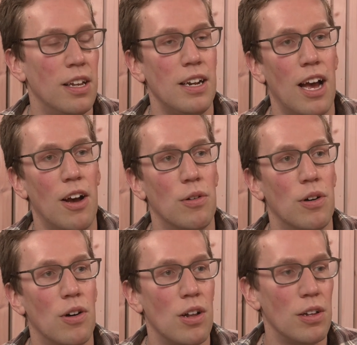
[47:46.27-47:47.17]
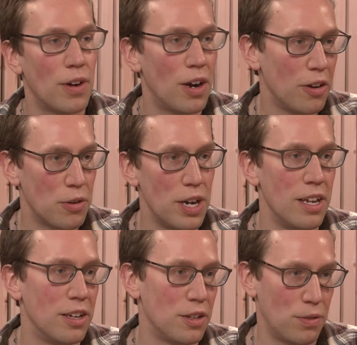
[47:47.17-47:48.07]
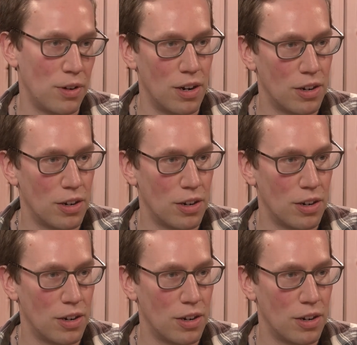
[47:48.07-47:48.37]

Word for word: Now, all of our ingredients for our